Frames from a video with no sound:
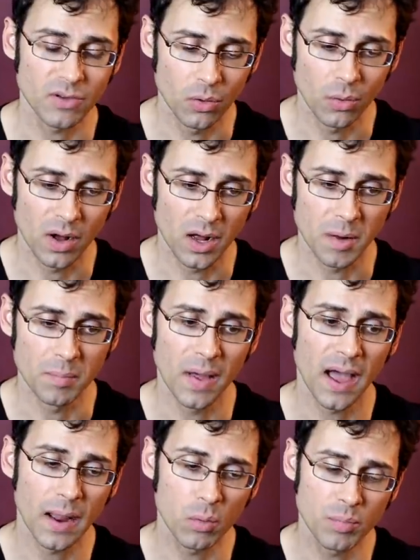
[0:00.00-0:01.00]
So
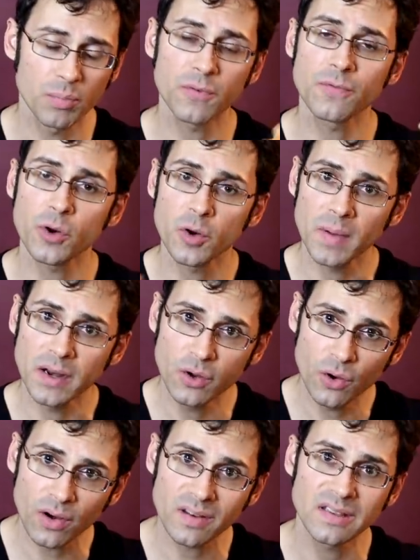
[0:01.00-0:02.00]
I would prefer my
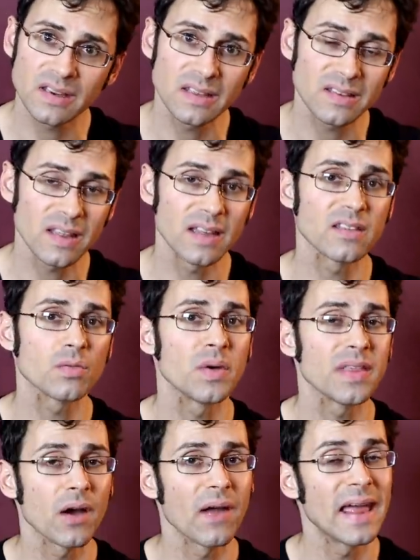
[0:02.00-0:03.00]
New York City slice
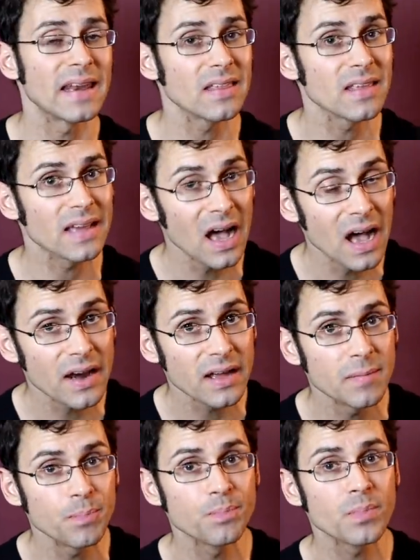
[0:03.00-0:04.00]
without anything on
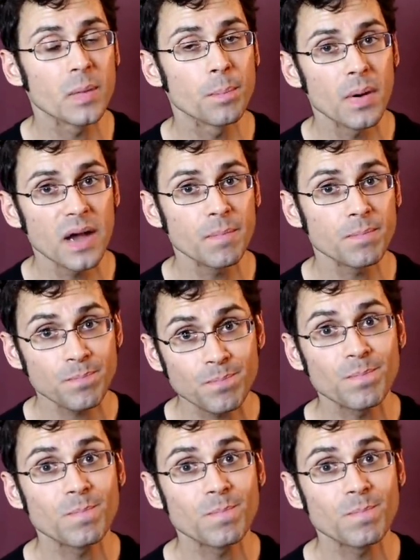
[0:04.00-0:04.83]
it, but